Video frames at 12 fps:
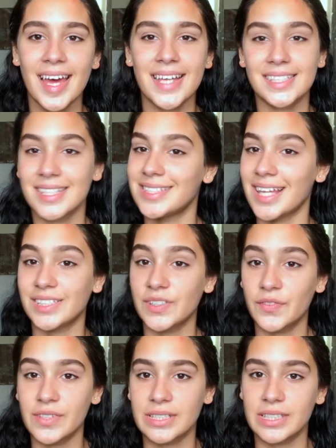And since that's
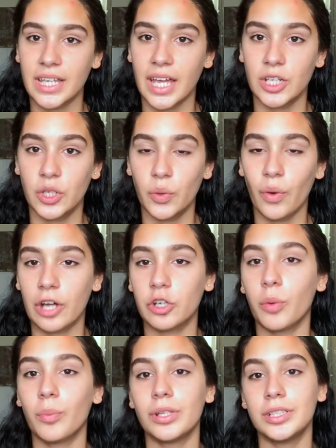the first thing I do, I
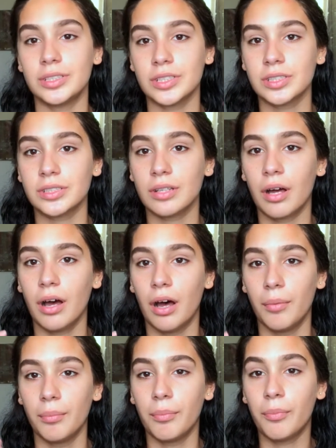normally just
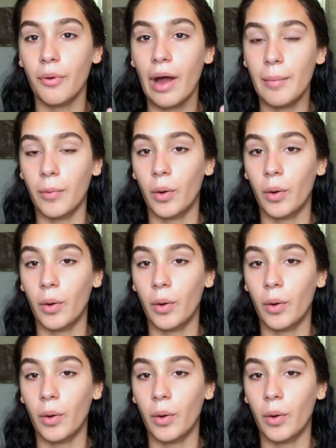prime